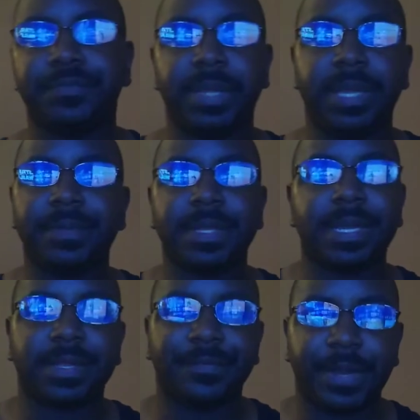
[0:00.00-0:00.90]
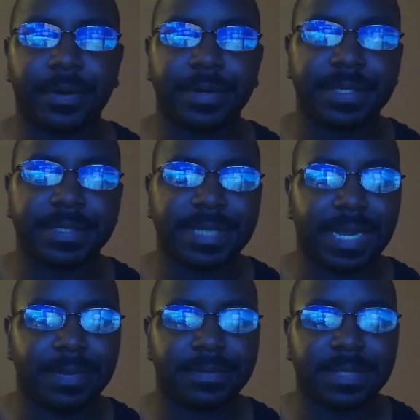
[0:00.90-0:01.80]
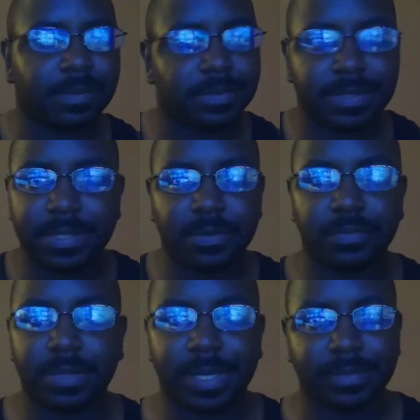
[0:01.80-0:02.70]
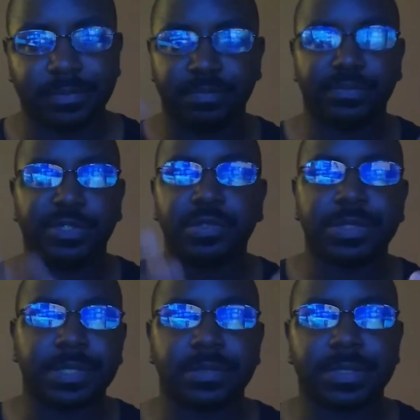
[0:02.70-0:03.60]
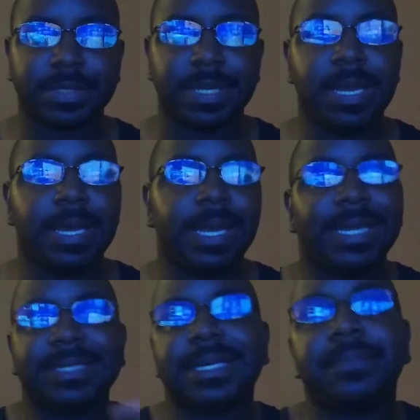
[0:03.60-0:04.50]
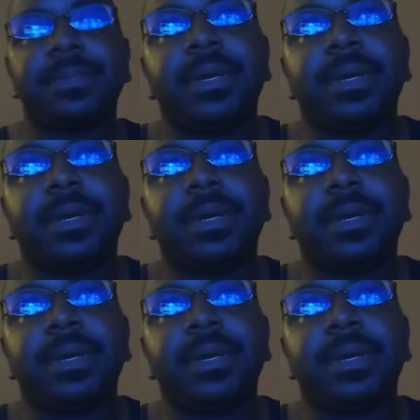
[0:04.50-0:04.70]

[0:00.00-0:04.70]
Even like the various types, I would still like use those, except